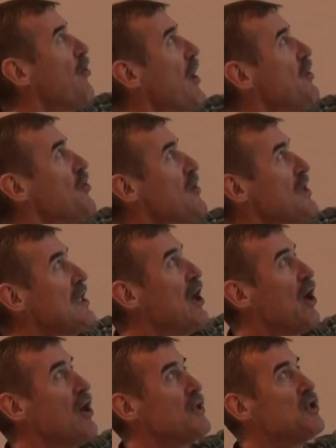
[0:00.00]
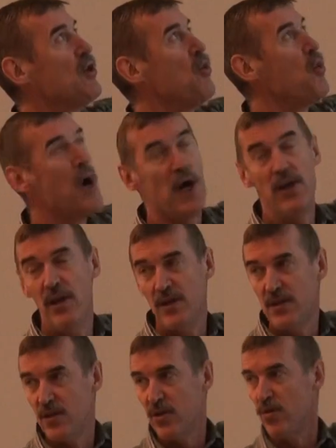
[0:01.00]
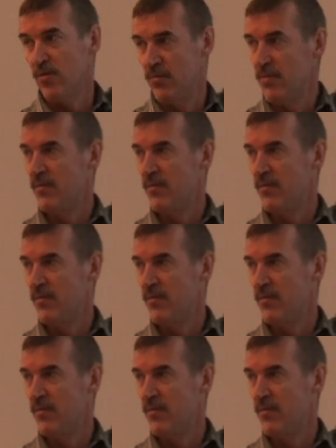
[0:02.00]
routers in cluster 1, so